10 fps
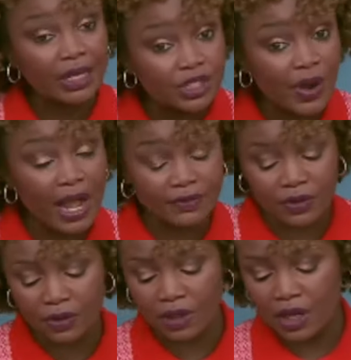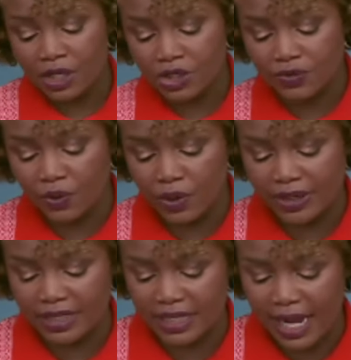travel to
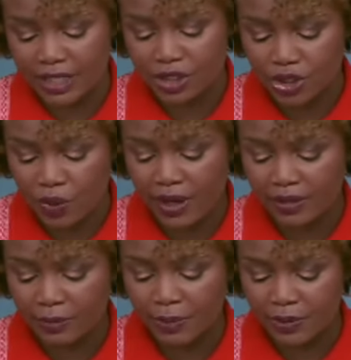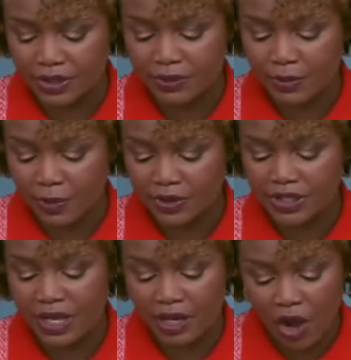Florida tonight to join the, pers- the
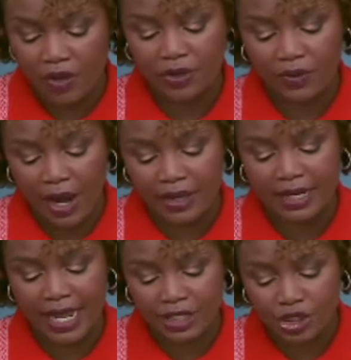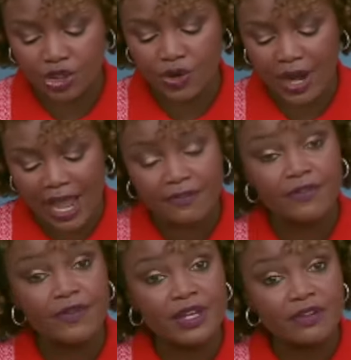personnel on the ground and ensure
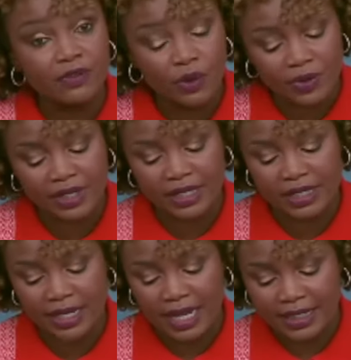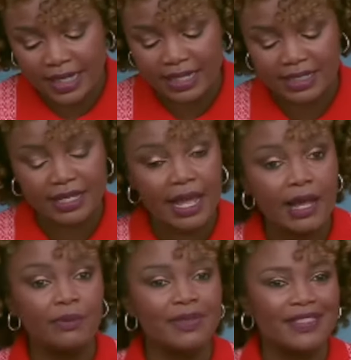every Floridian gets the
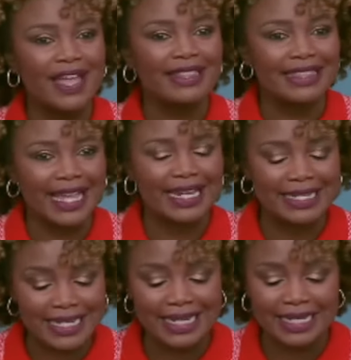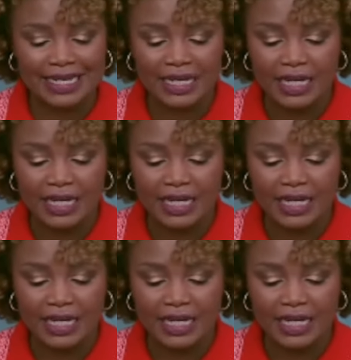help that they need.